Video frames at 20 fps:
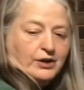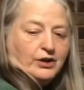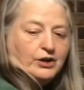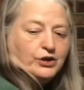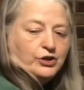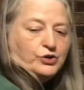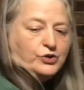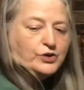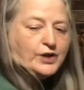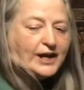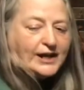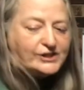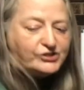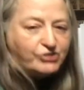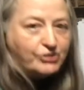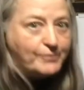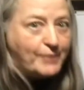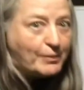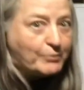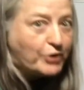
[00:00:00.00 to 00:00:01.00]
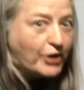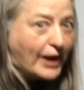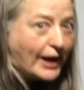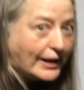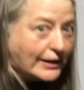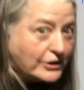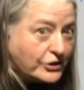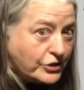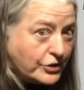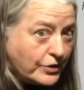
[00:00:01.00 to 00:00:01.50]
You guys remember how to
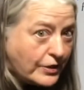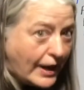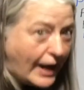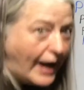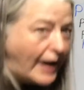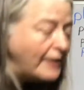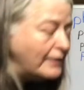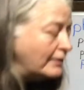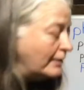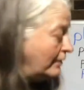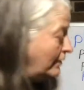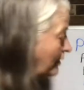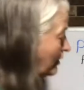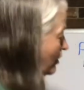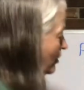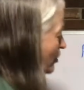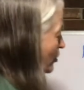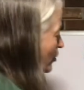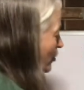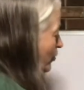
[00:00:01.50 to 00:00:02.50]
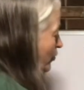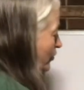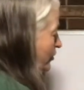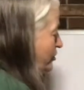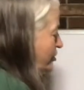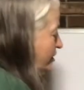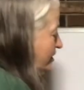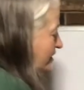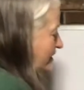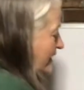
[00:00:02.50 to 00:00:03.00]
do that? We're
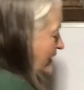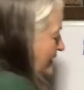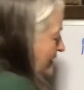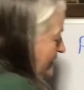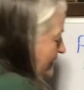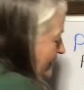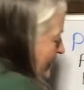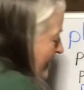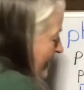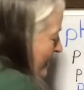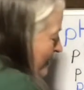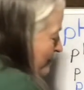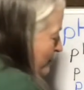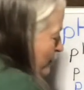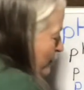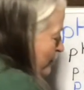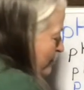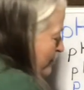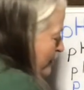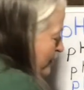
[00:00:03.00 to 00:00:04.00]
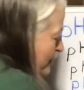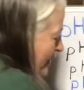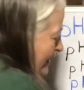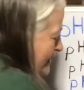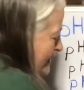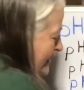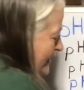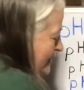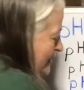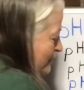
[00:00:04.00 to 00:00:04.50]
just going to say I'm moving my
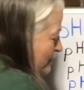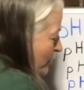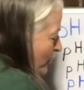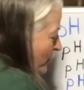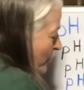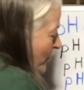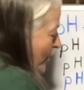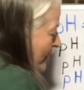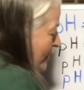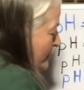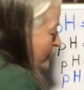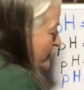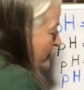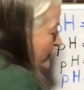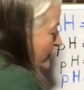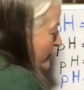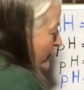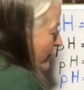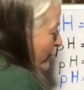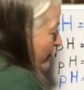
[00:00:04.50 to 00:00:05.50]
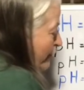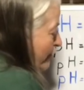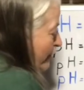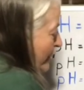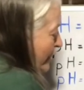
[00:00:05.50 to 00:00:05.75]
decimal 1, 2, 3,